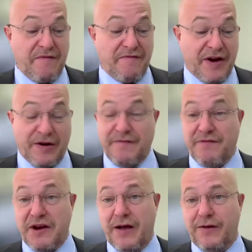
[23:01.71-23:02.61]
It'd be very,
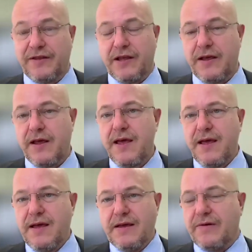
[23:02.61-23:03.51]
very healthy,
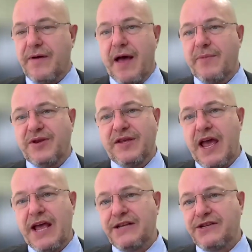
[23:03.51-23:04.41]

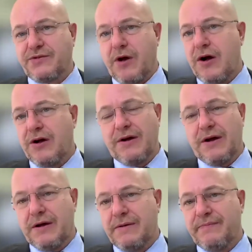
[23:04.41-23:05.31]
EBITDA,
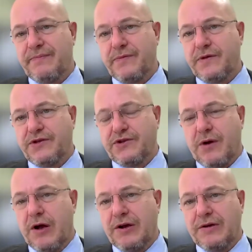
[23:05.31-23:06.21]

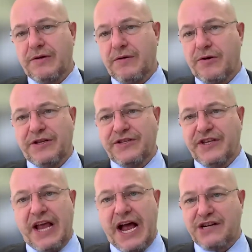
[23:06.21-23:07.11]
strong
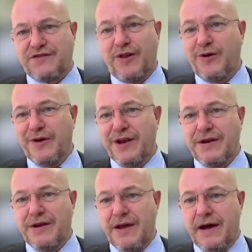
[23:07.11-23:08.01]
earnings and cash flow,
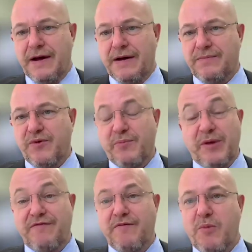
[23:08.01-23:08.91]
and we'll
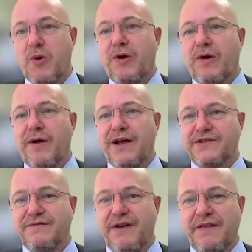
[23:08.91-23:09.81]
be even more
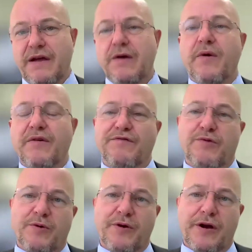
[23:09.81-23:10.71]
aggressive, I think, going
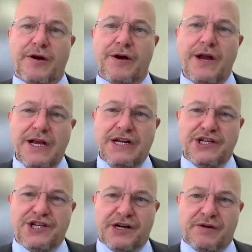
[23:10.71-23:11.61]
forward on our
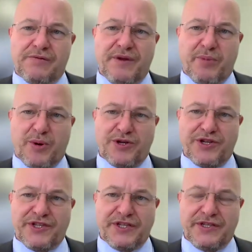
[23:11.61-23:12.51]
share
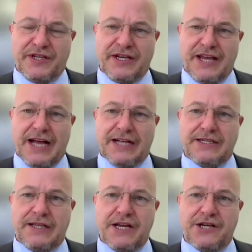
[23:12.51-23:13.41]
repurchases and
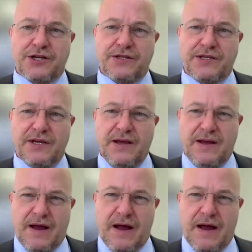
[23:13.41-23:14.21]
cancellations.